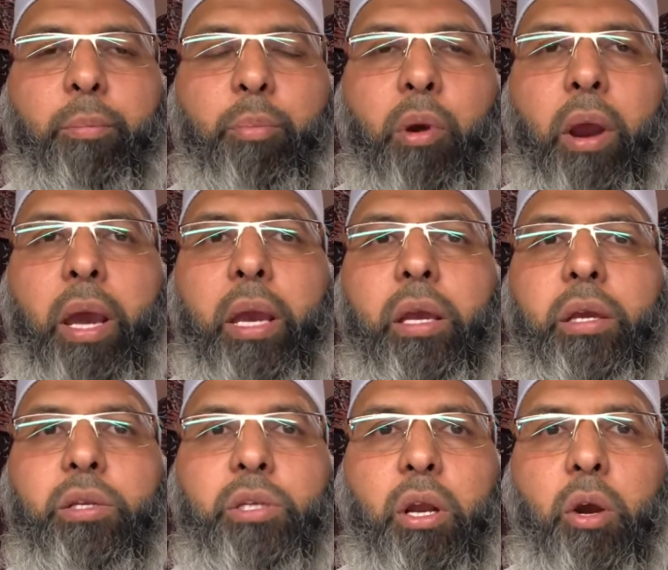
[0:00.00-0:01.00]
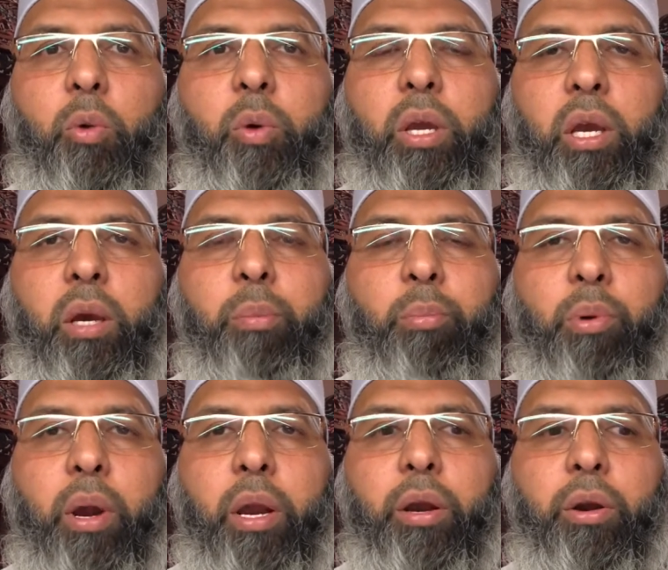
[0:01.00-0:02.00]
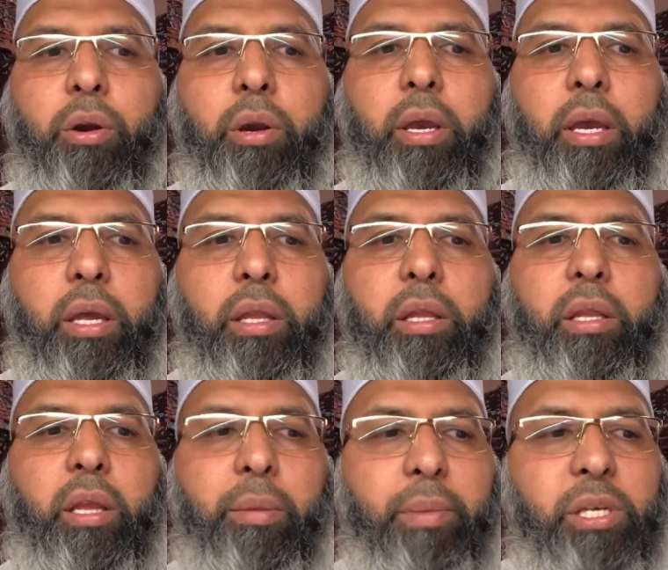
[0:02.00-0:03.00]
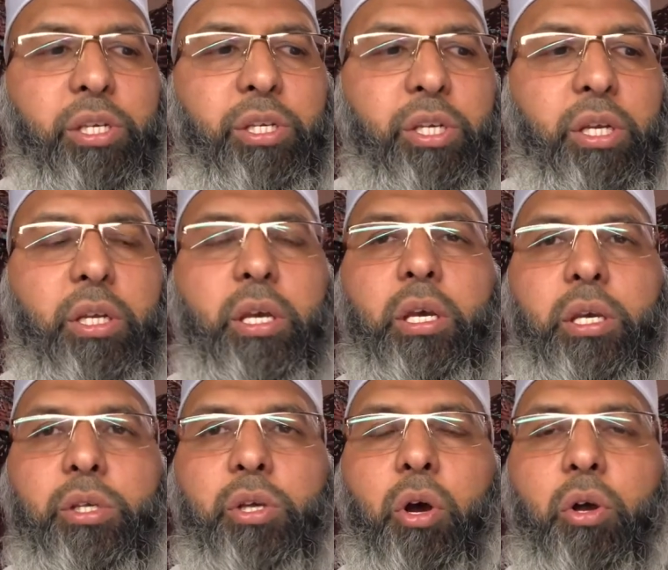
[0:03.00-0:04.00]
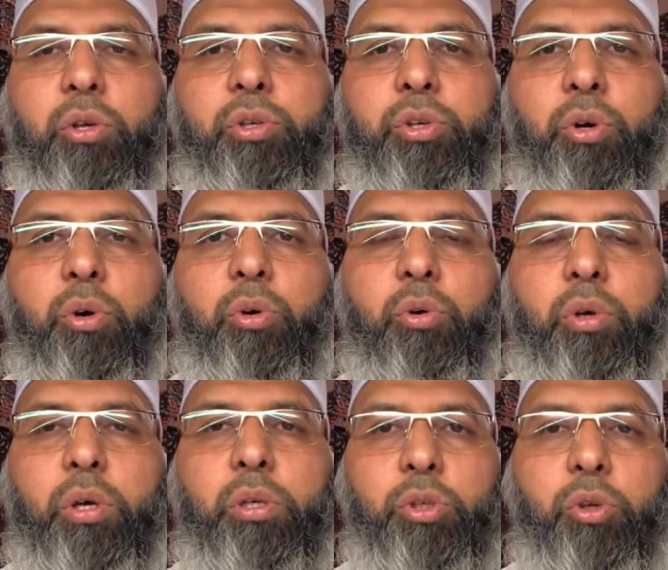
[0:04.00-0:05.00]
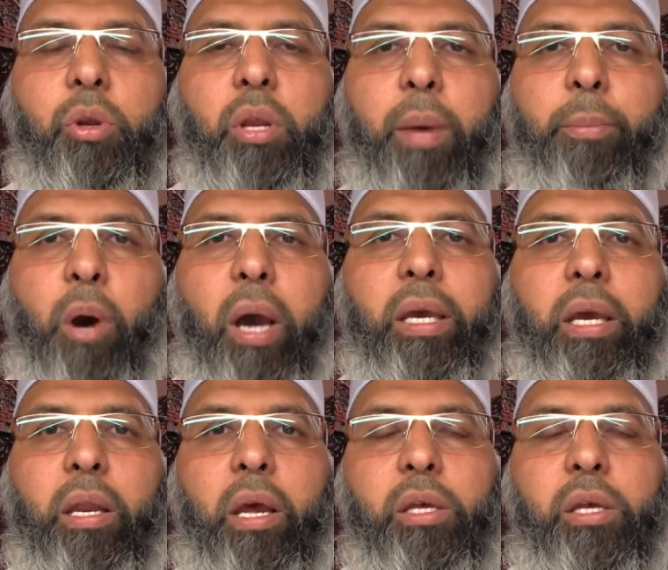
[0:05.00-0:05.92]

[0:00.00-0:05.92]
praying Tarawih prayer in the masjid is also Sunnah Mu'akkada,